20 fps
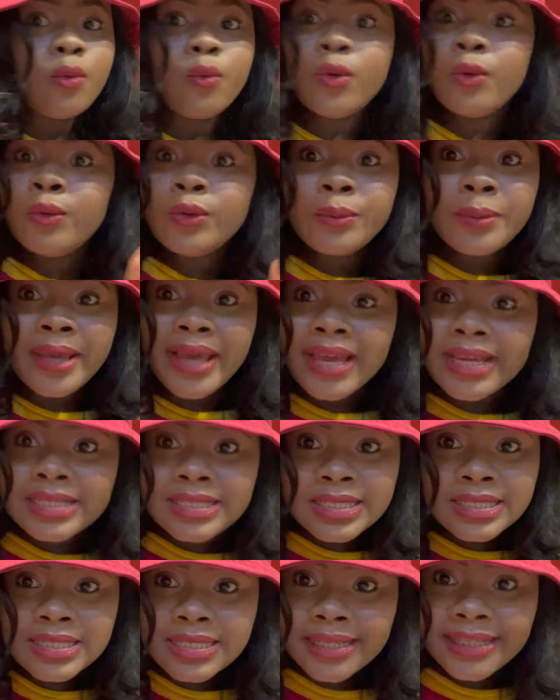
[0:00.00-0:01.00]
we will be
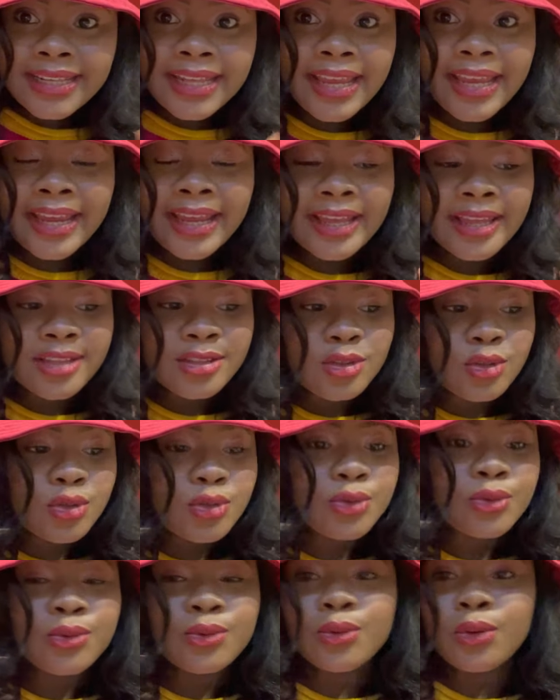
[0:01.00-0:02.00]
exiting here
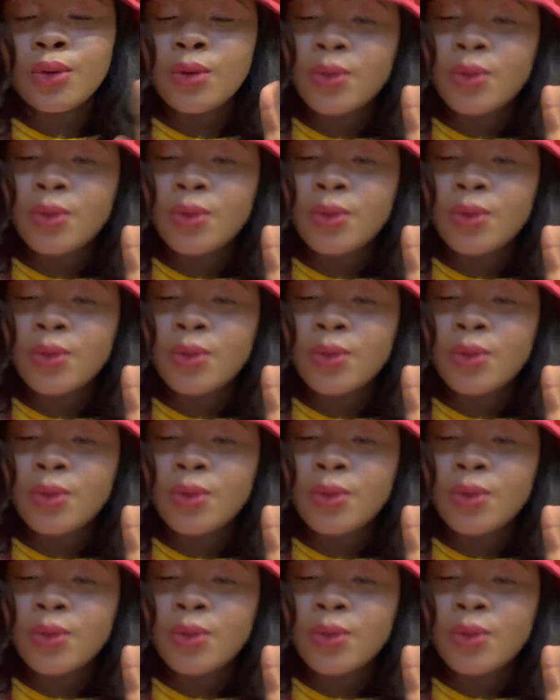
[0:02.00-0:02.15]
to